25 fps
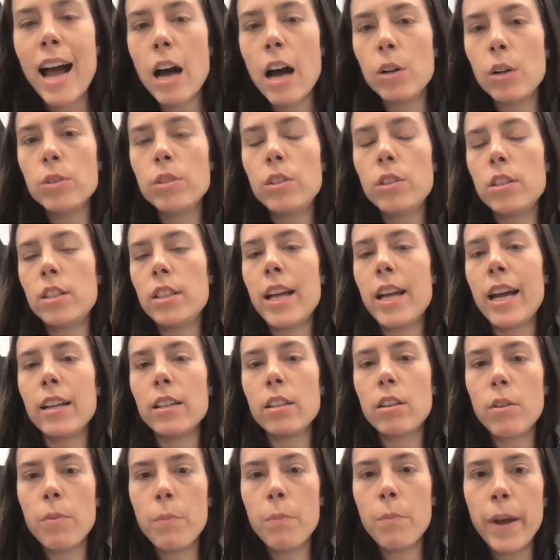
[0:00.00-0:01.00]
How does
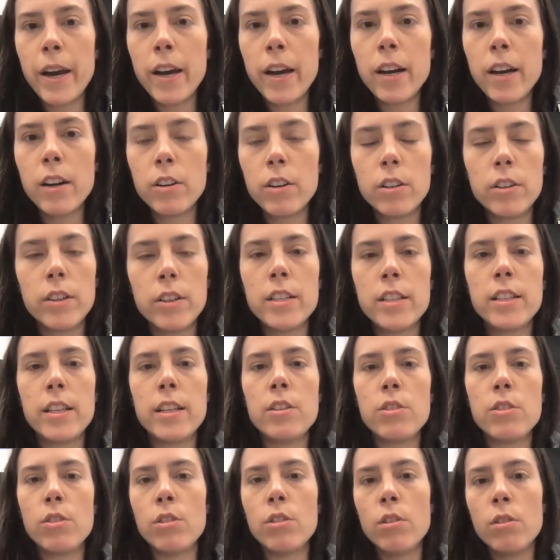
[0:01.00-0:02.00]
that compare? Or is
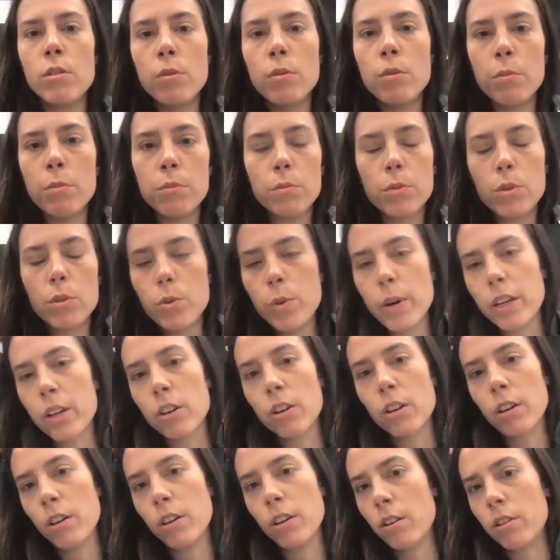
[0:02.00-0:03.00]
it, you know,
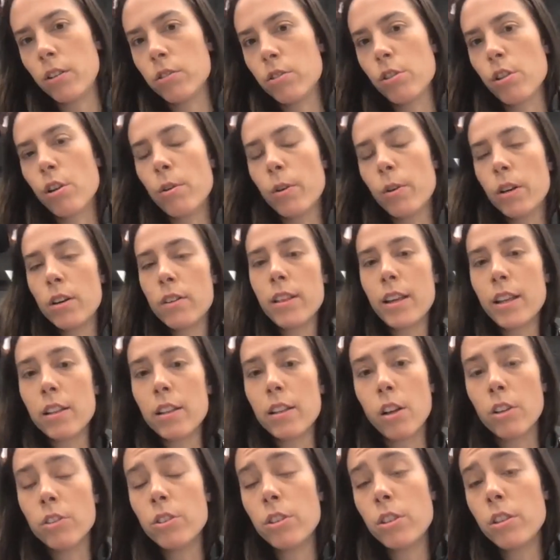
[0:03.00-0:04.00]
quicker or slower than
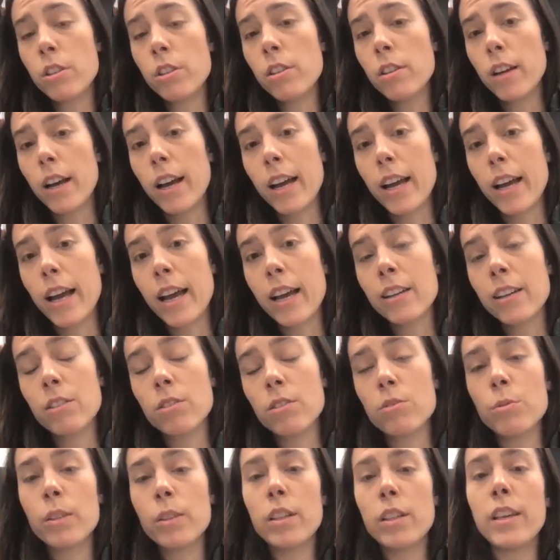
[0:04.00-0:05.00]
London? I
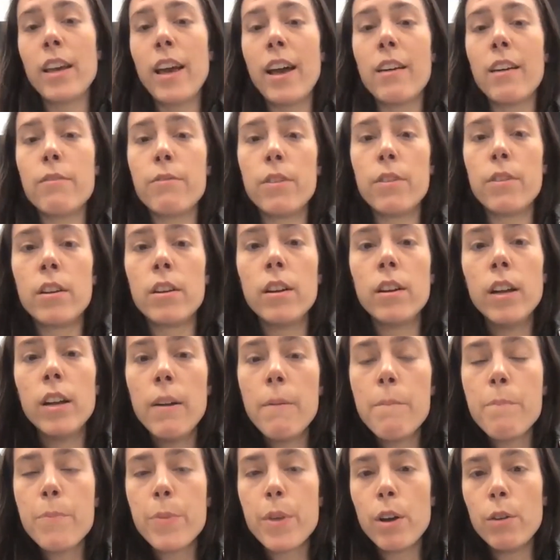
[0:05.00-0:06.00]
don't really have
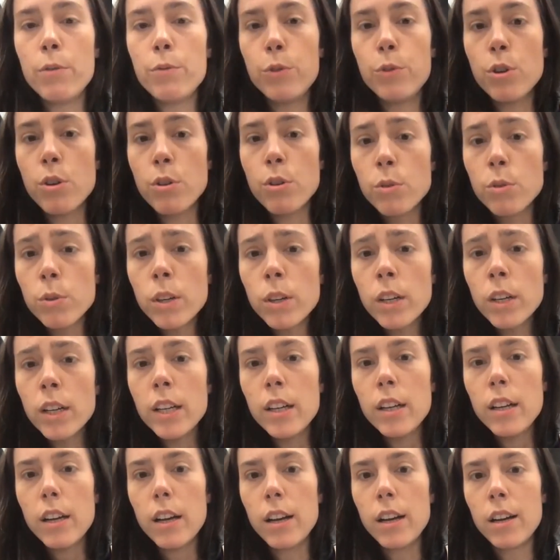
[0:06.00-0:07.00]
a view.
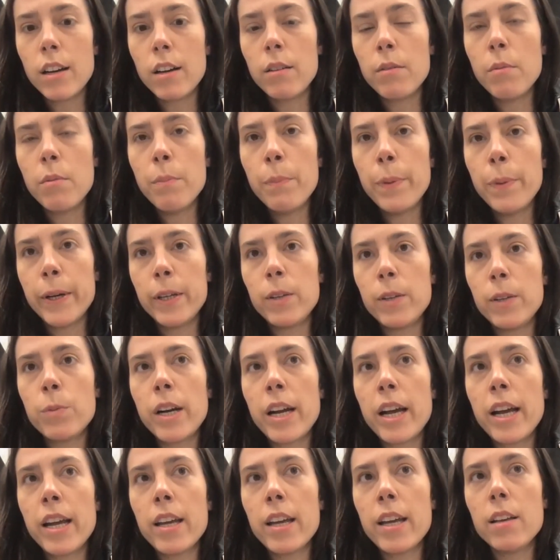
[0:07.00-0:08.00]
But
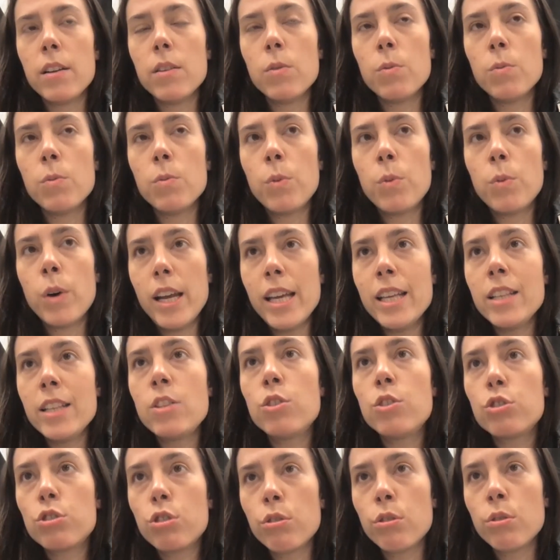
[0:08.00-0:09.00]
what
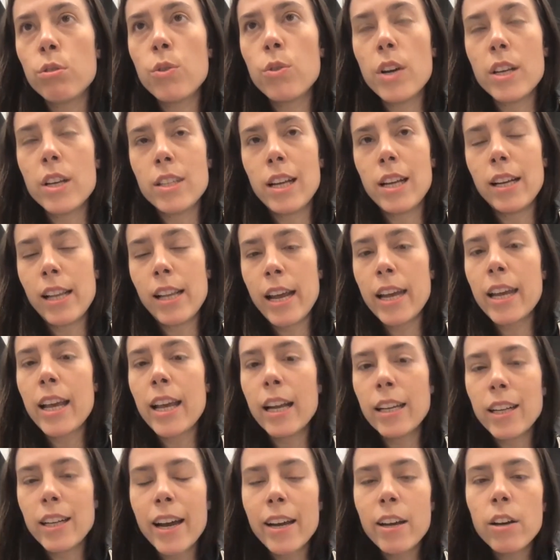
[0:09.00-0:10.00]
is true is that, like,
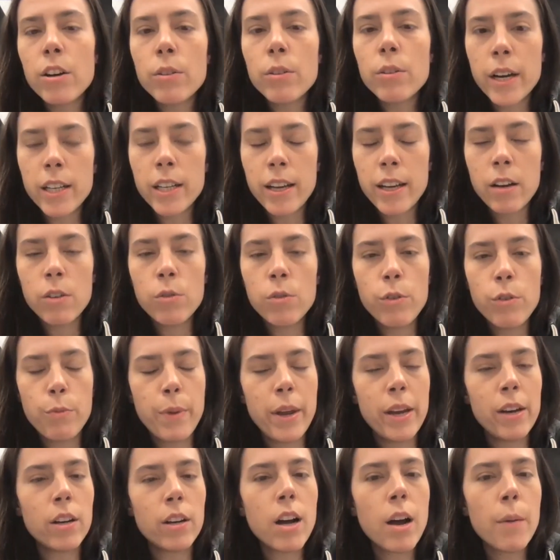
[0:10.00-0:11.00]
at Kaiko right now, we've
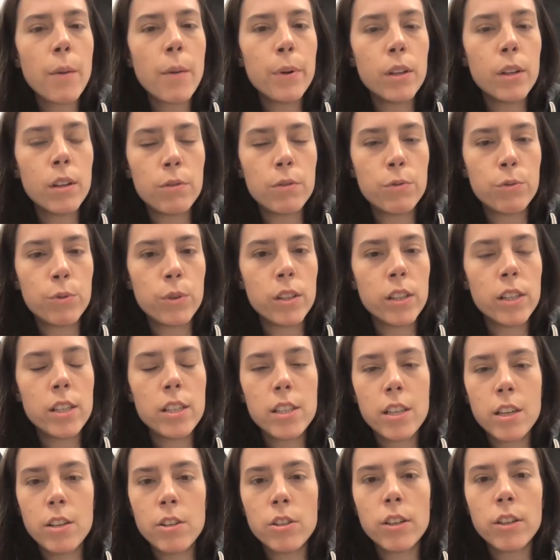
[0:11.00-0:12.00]
made a couple of really
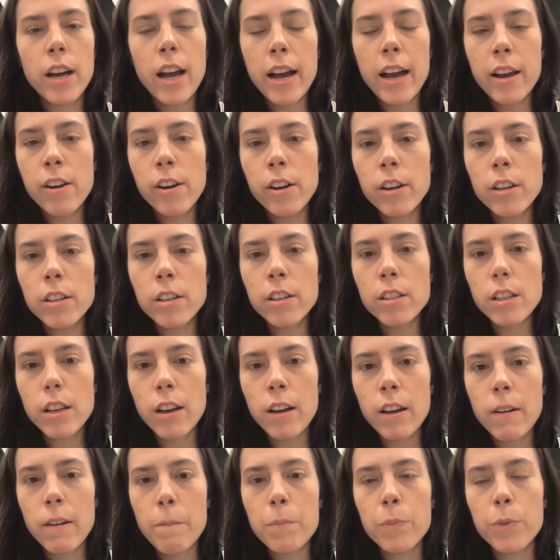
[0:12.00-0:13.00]
senior hires.
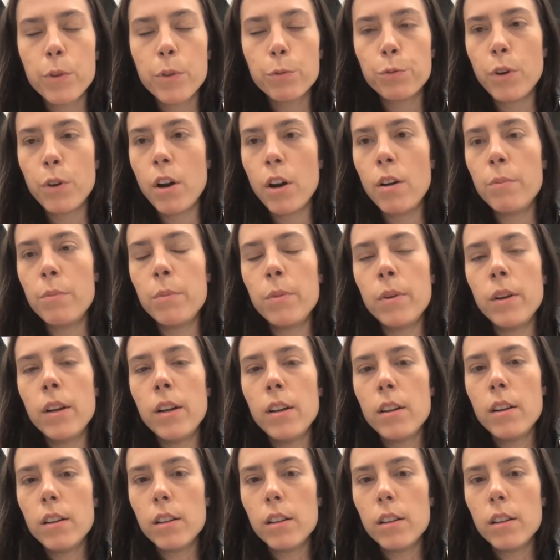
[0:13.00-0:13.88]
From